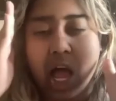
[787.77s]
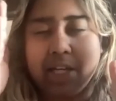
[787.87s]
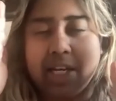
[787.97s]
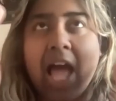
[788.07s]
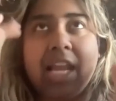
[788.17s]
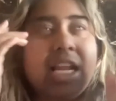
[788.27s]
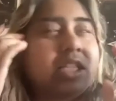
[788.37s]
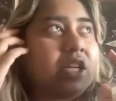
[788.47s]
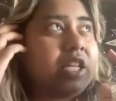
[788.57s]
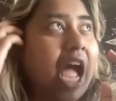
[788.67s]
not
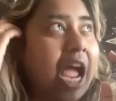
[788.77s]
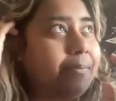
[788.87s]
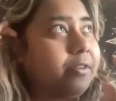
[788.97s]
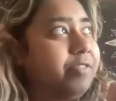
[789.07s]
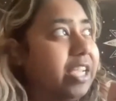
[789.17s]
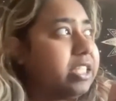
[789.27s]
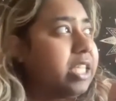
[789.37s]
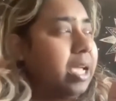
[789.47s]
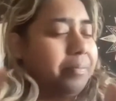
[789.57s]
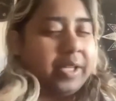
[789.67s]
necessarily hyper fixate,